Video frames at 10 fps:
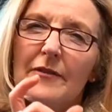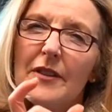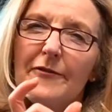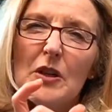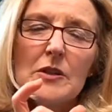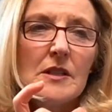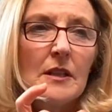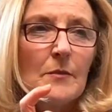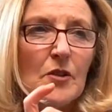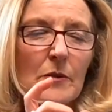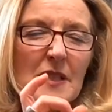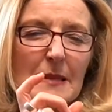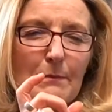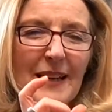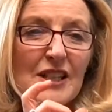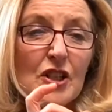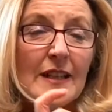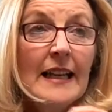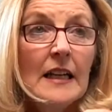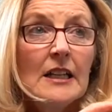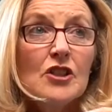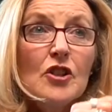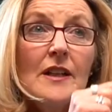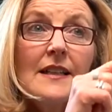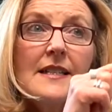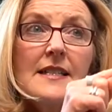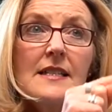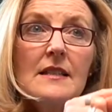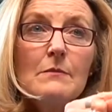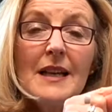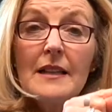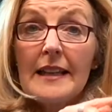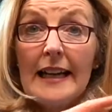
for the first time through especially, try and listen to the melody.